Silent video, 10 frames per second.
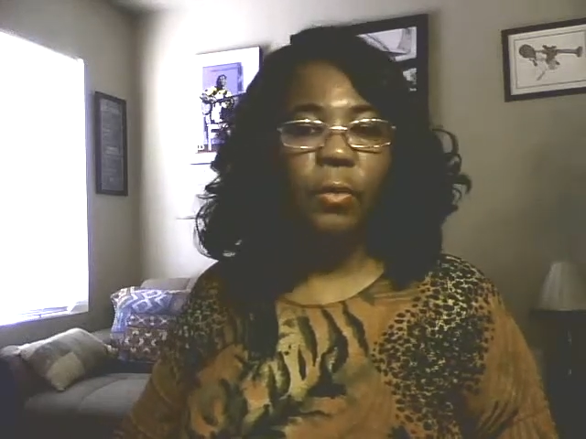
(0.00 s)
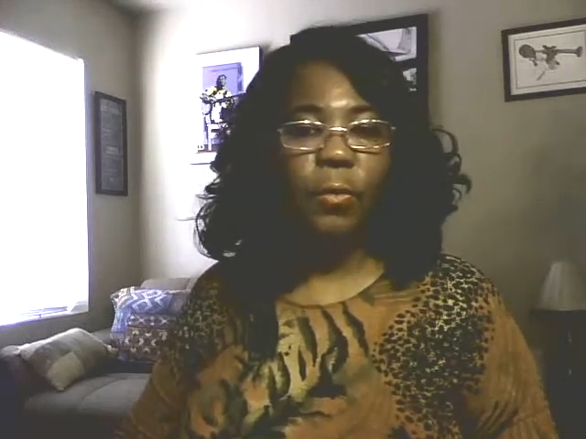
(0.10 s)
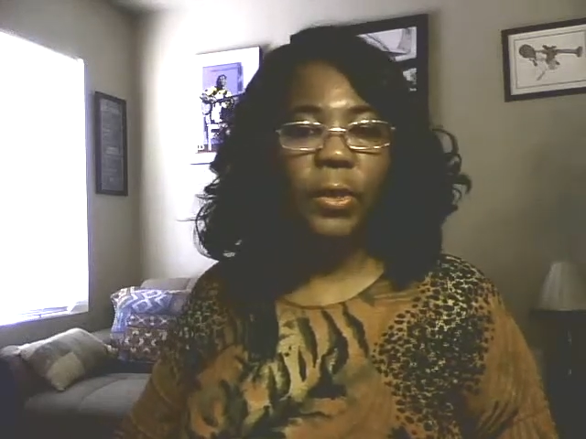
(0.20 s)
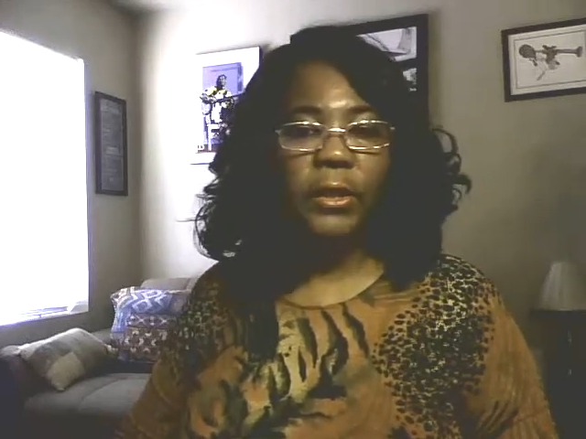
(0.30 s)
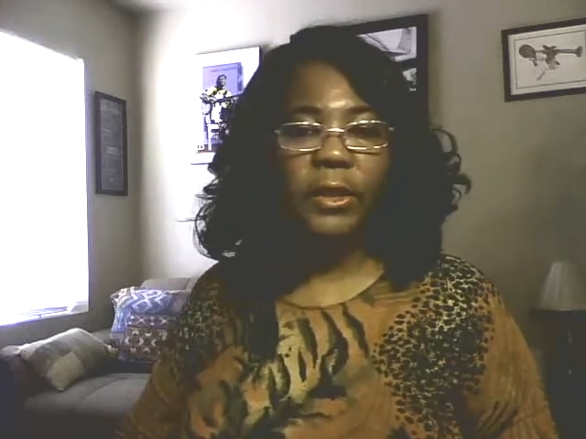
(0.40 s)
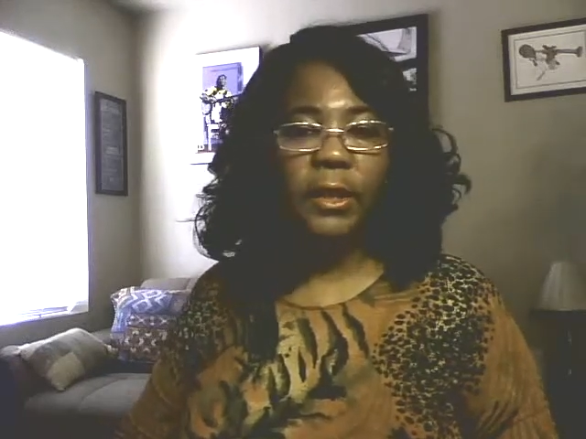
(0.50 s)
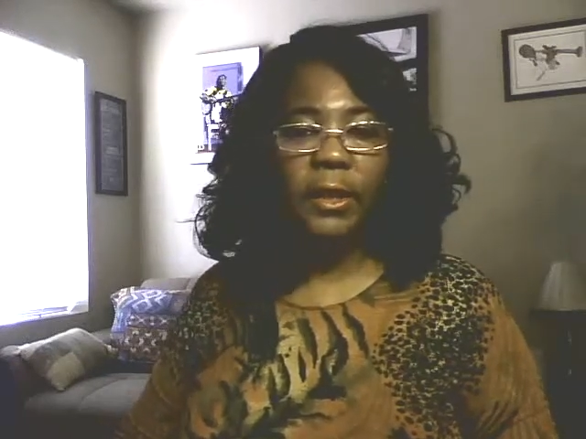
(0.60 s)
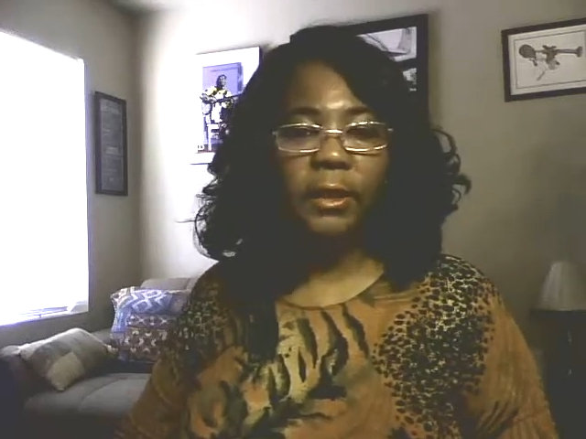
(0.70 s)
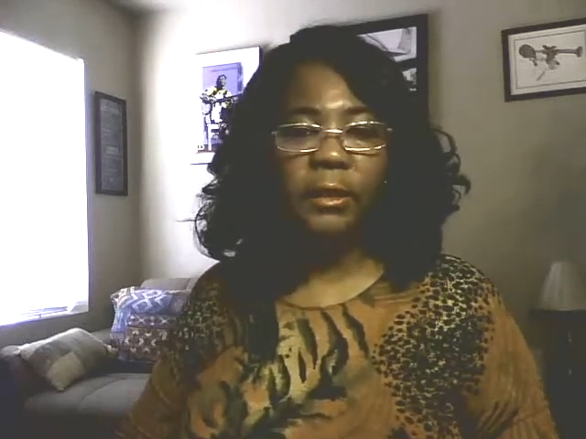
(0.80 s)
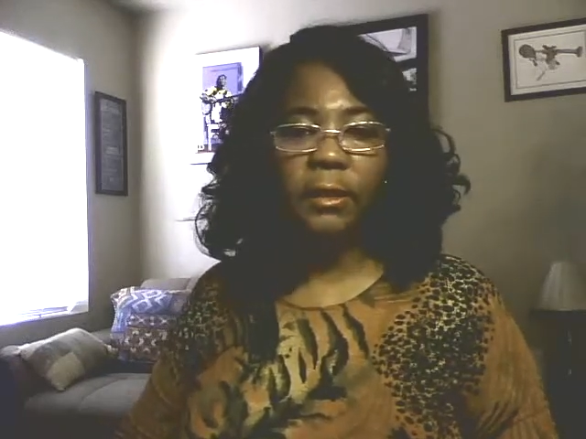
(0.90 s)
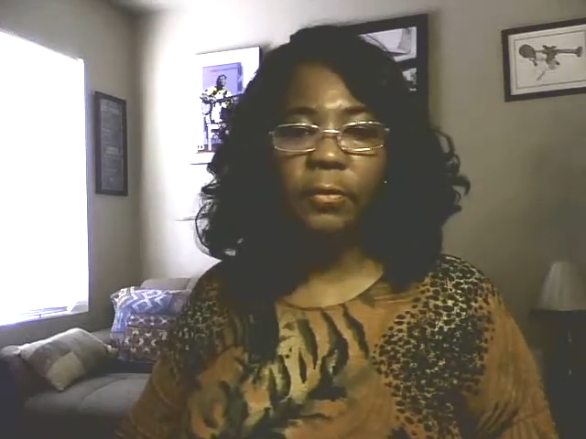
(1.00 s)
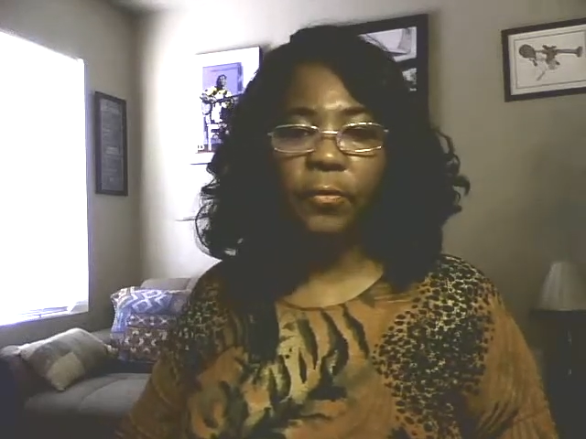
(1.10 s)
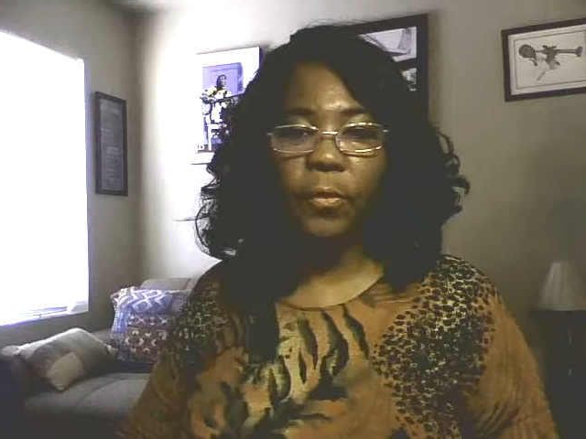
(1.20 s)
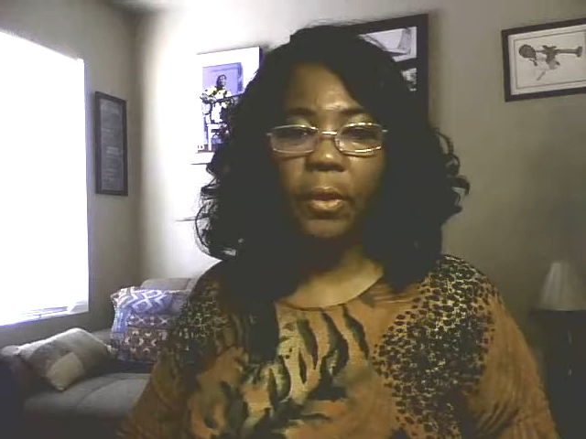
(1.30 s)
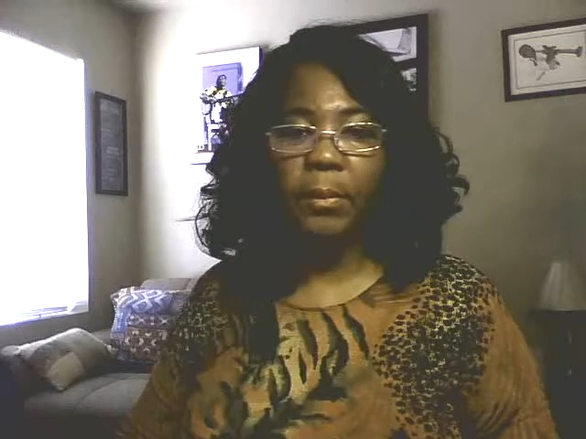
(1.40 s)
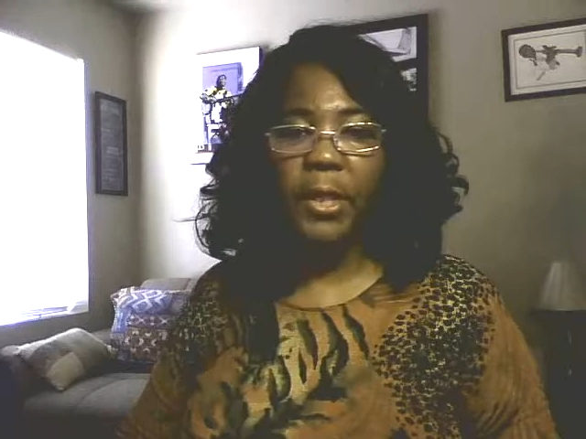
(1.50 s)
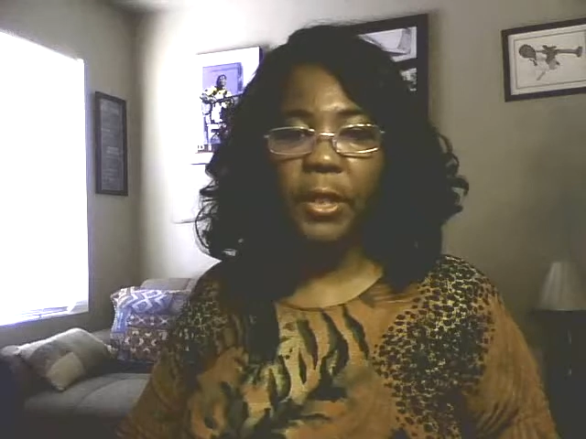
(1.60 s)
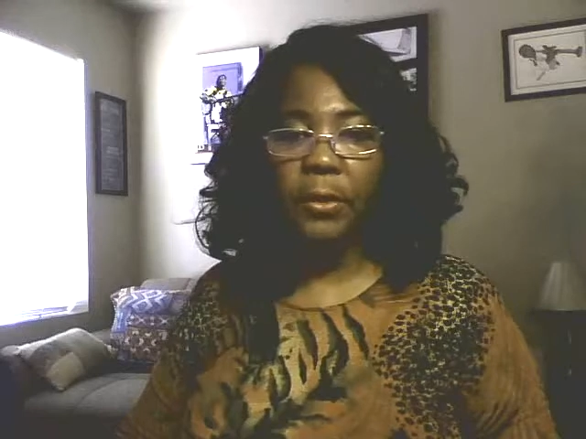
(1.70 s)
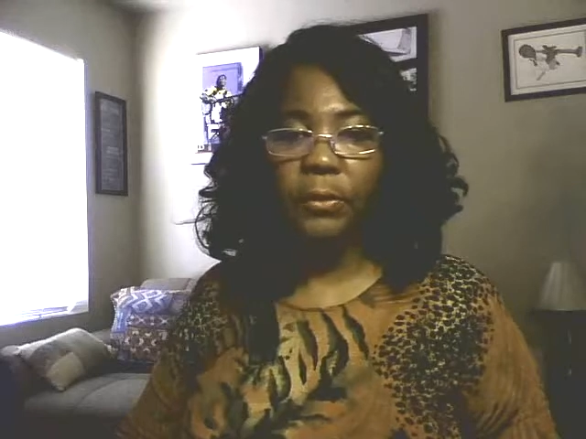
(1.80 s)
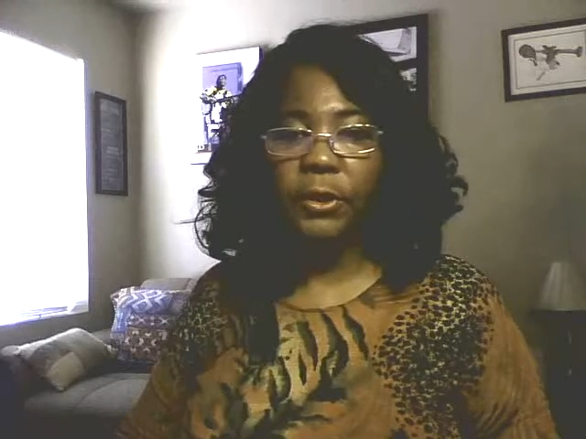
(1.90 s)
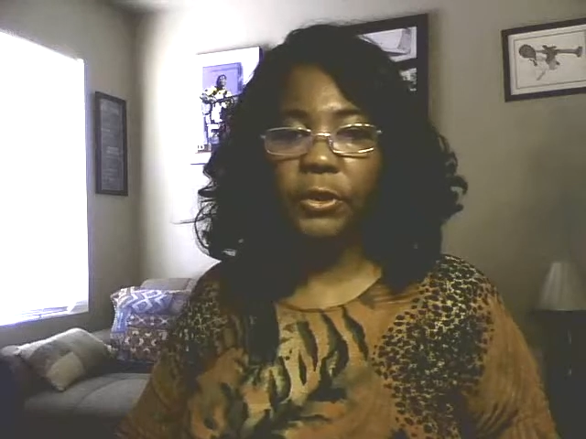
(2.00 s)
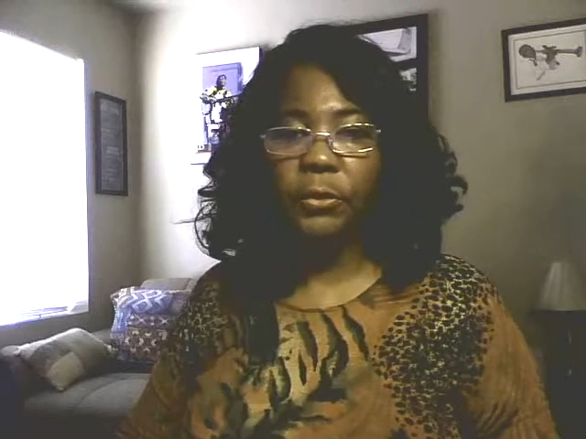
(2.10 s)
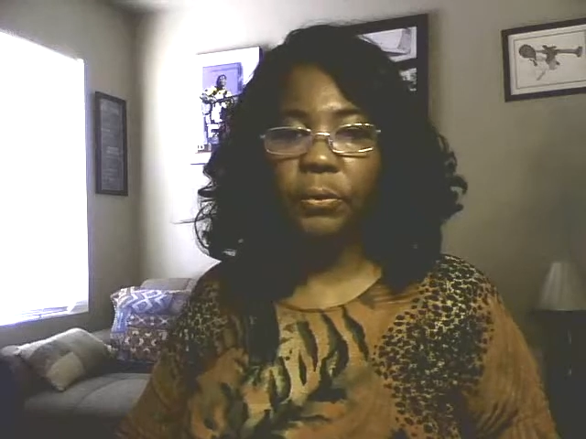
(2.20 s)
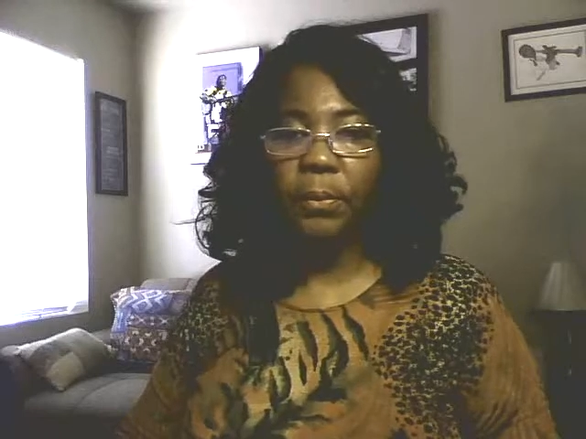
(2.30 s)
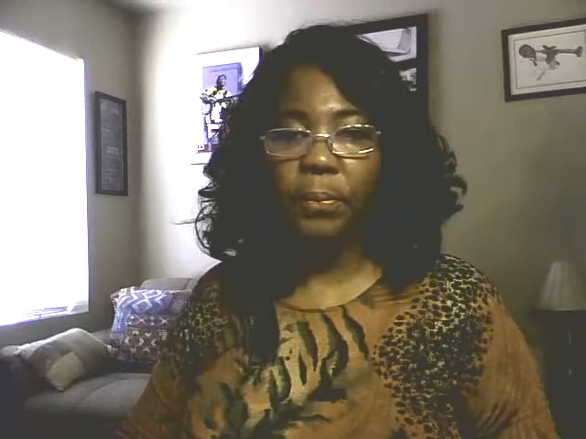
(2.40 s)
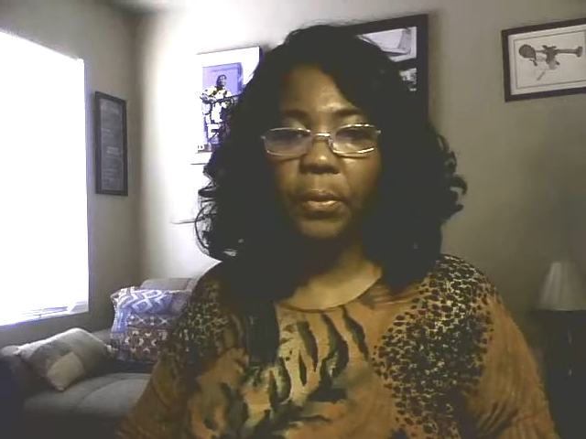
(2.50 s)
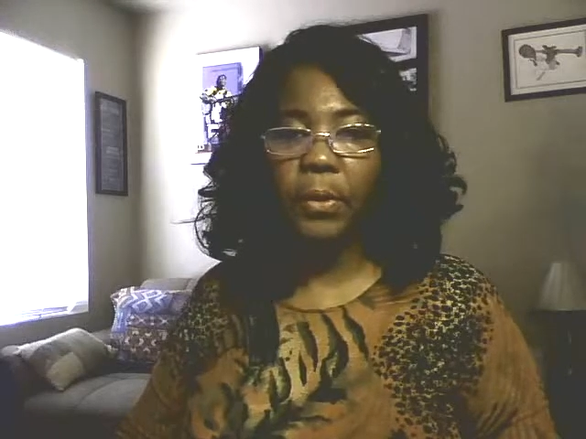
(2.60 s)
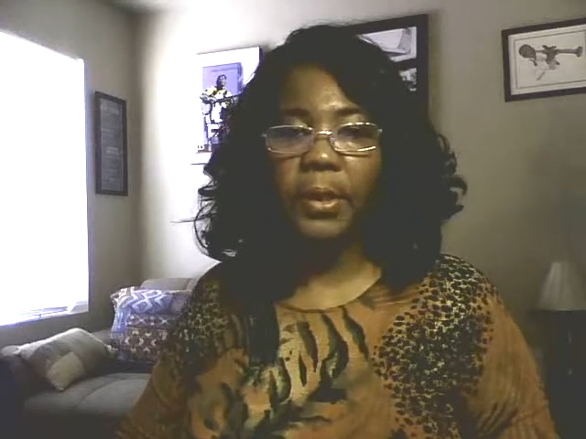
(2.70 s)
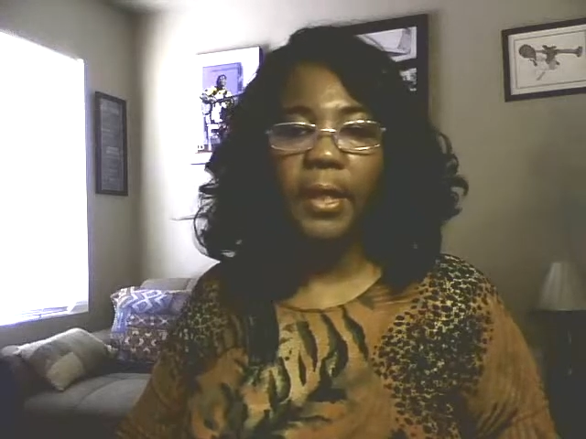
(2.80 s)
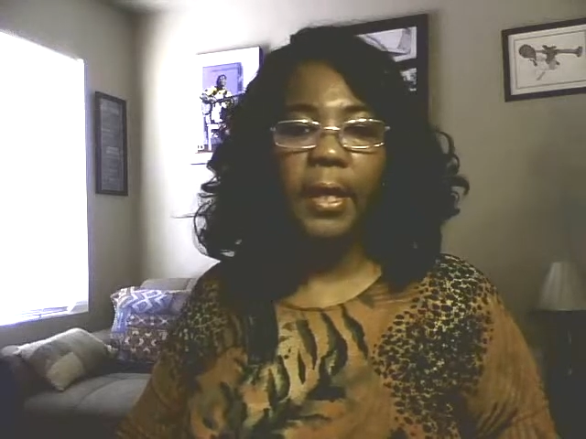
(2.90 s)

which is the form used to report